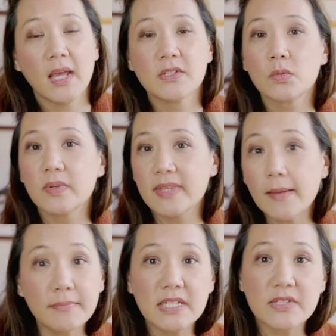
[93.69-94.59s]
And so what
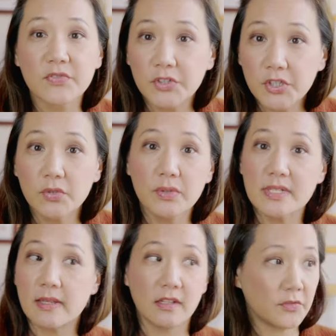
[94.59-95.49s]
that means for you
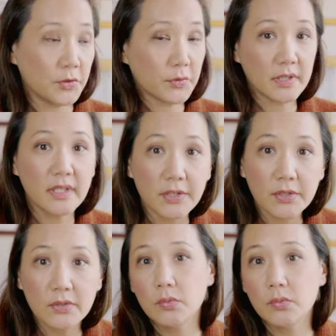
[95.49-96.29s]
is that if you're a knitter